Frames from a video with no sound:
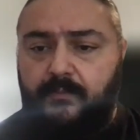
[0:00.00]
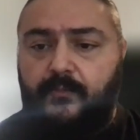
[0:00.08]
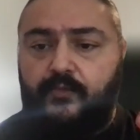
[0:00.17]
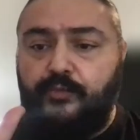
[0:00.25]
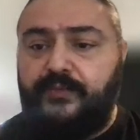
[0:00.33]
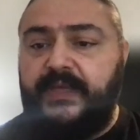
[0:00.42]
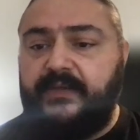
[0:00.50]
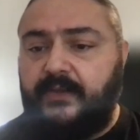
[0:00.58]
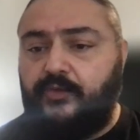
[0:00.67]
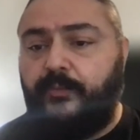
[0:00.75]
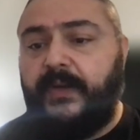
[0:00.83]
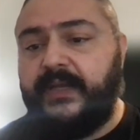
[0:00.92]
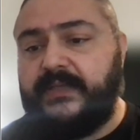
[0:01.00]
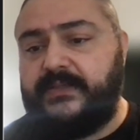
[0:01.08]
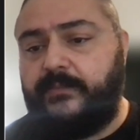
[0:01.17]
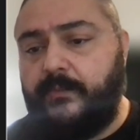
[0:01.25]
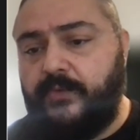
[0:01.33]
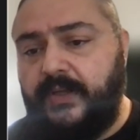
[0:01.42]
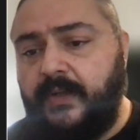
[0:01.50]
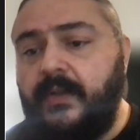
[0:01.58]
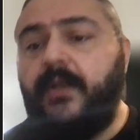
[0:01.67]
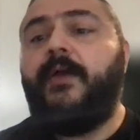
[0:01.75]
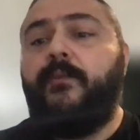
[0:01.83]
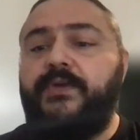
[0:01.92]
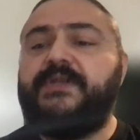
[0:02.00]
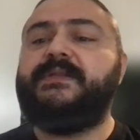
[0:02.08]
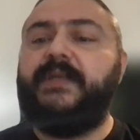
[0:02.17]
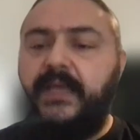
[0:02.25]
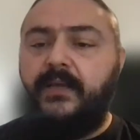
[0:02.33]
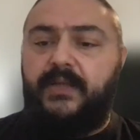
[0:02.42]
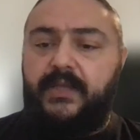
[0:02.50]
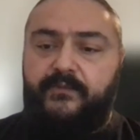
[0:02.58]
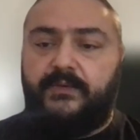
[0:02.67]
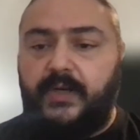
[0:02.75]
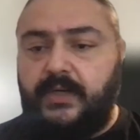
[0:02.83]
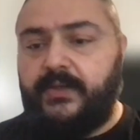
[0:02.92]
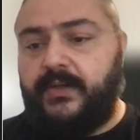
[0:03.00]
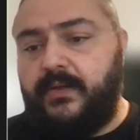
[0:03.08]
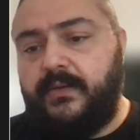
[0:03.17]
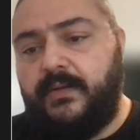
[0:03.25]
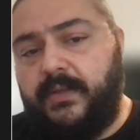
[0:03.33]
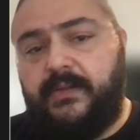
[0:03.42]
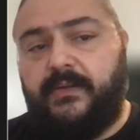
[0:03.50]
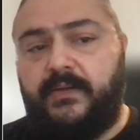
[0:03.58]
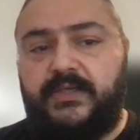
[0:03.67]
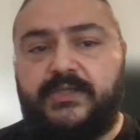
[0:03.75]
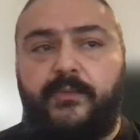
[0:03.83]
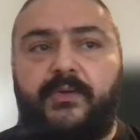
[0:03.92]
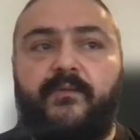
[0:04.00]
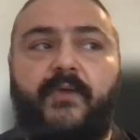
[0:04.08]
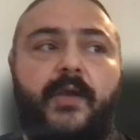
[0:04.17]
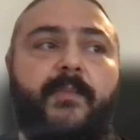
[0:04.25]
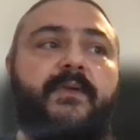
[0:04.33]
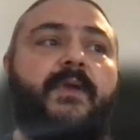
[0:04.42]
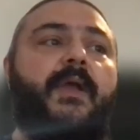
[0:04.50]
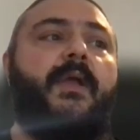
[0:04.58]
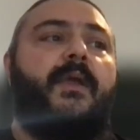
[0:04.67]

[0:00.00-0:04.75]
group data into buckets in memory, which is, again, even harder in a distributed environment.